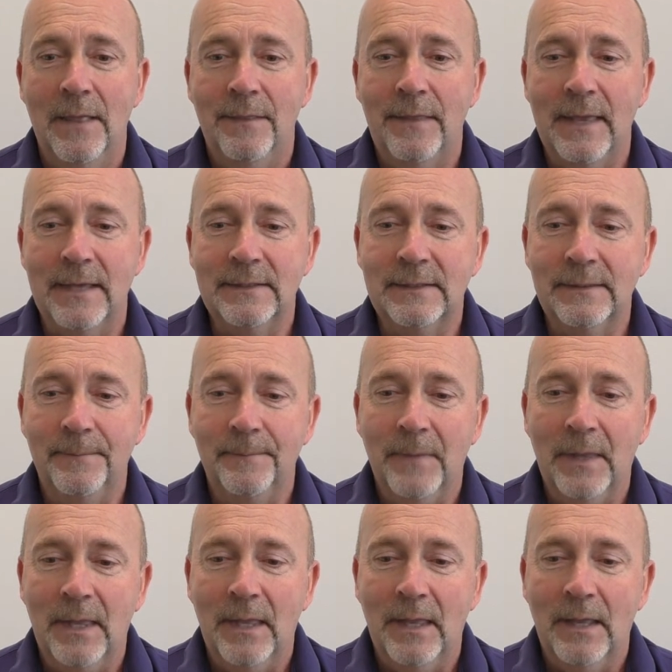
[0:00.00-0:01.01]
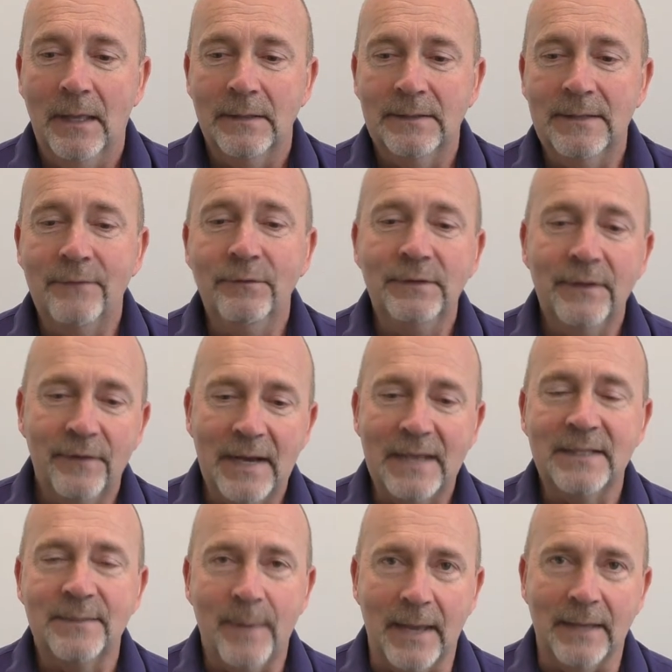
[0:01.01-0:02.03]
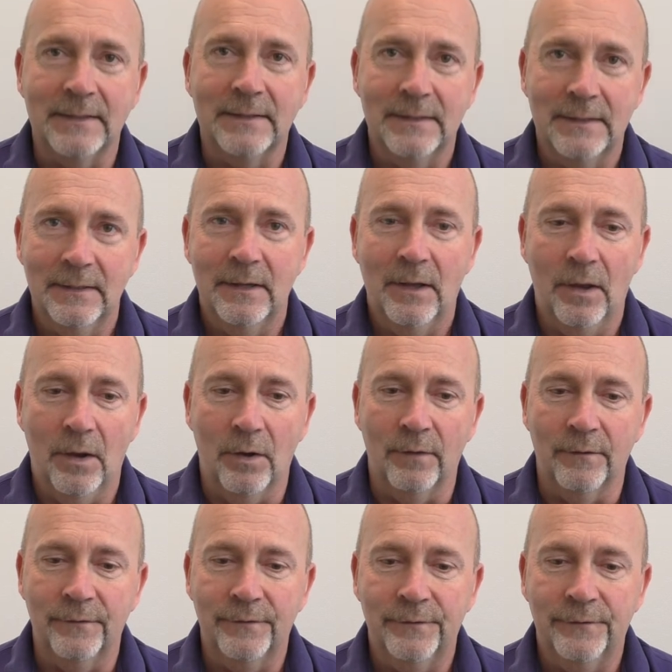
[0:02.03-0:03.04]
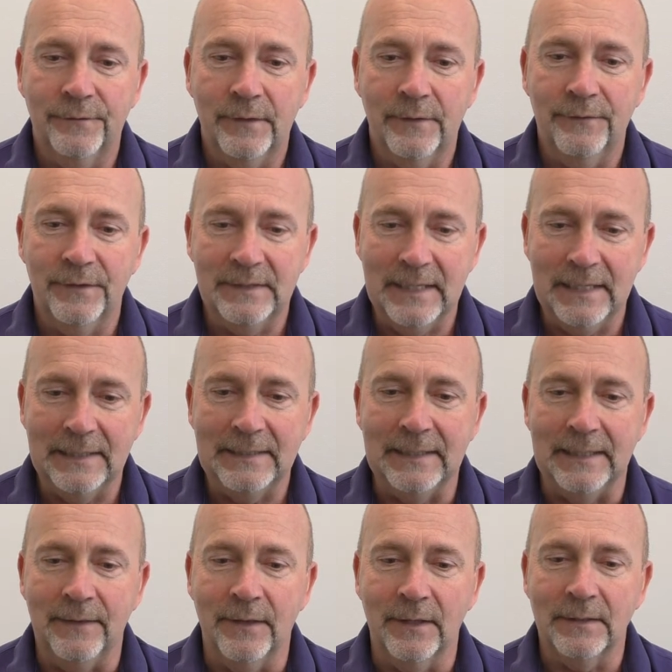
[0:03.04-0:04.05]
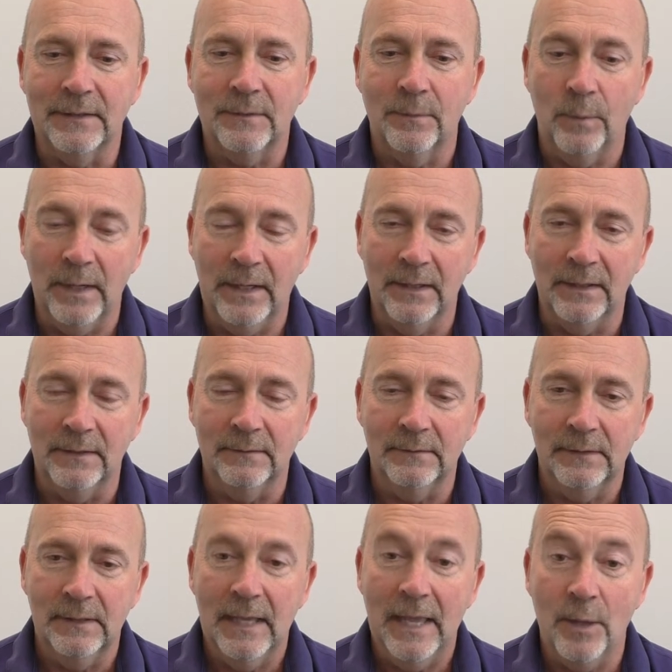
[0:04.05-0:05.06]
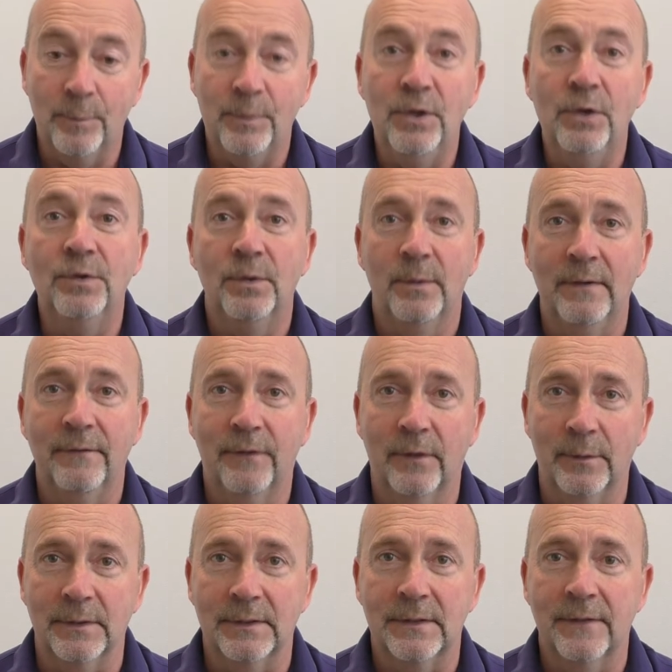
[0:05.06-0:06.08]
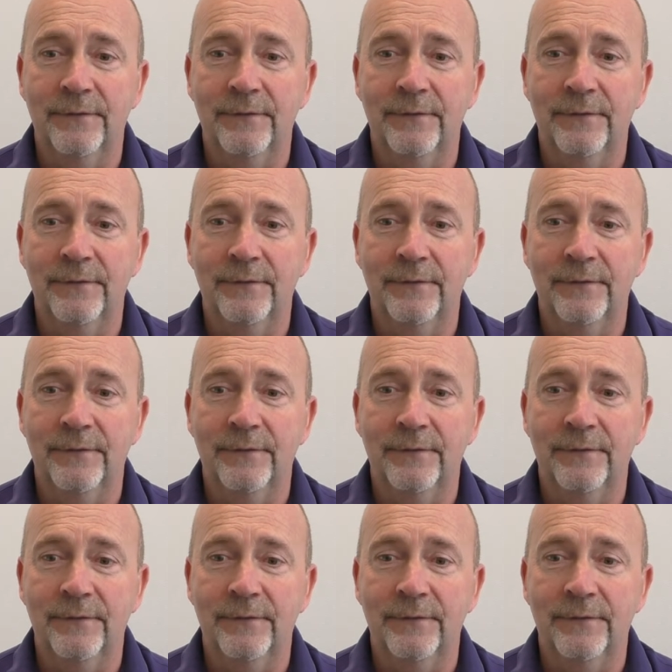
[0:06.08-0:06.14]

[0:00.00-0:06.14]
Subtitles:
There's several different aspects of fertility that we can help you to influence.